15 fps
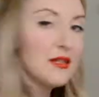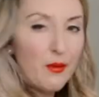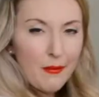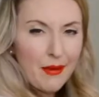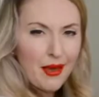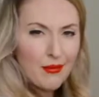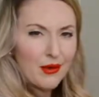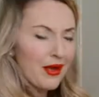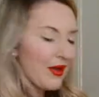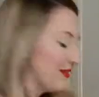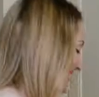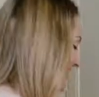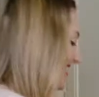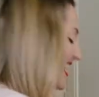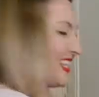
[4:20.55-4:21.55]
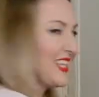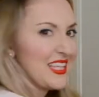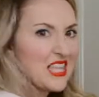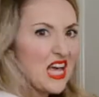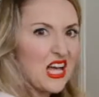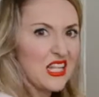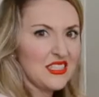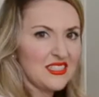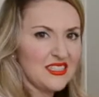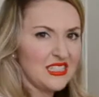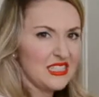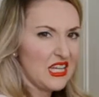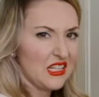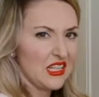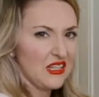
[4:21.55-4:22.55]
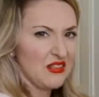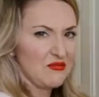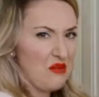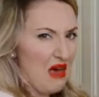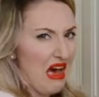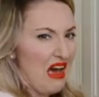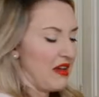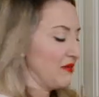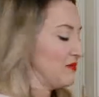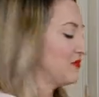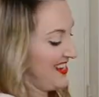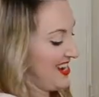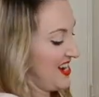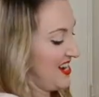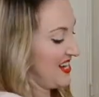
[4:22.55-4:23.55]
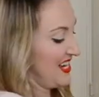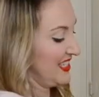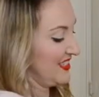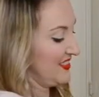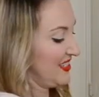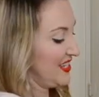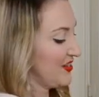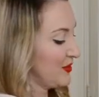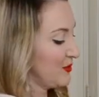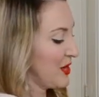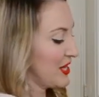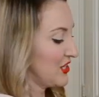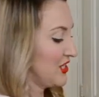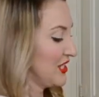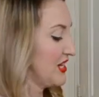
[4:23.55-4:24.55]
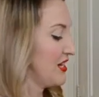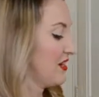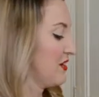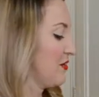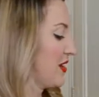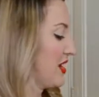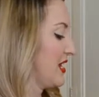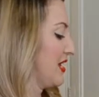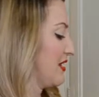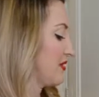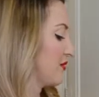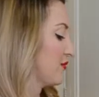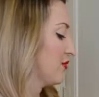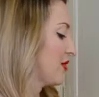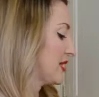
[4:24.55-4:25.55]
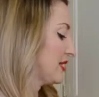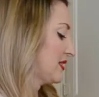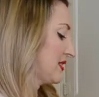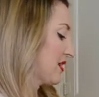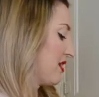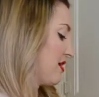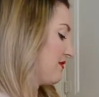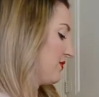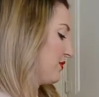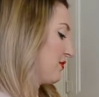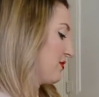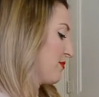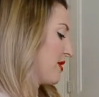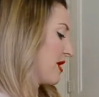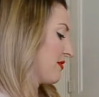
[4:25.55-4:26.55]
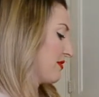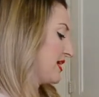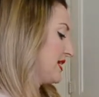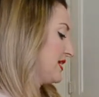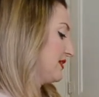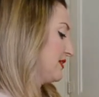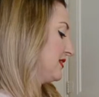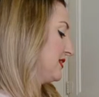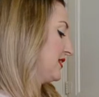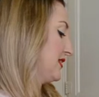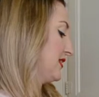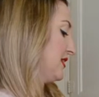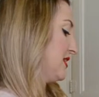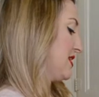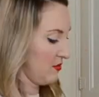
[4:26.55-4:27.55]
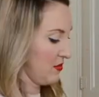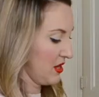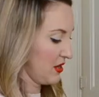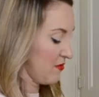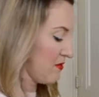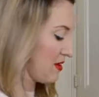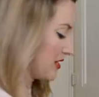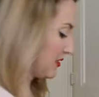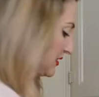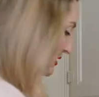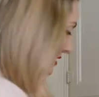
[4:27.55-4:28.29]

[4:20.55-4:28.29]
maybe. Not like that, not like bad. All right, so take your spatula, go ahead and get the rest of your brownies, make a mess